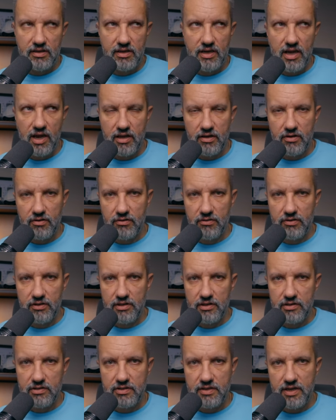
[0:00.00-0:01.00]
Canon
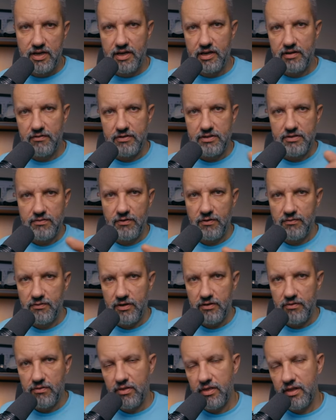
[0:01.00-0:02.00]
R with
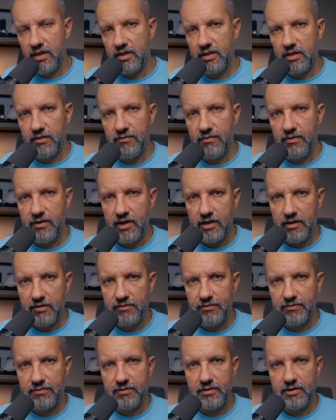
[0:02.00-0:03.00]
15 to
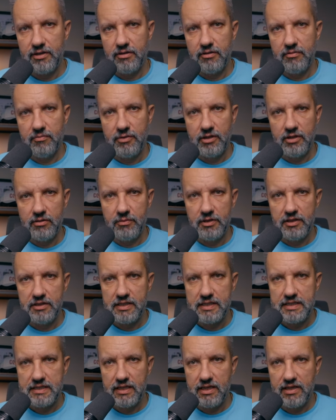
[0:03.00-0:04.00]
35 uh,
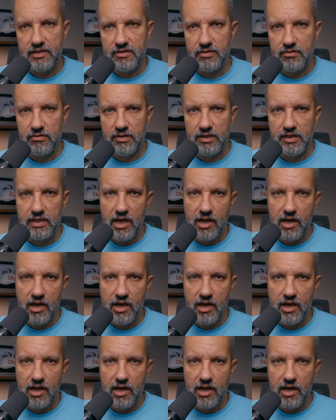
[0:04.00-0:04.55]
millimeters lens on it.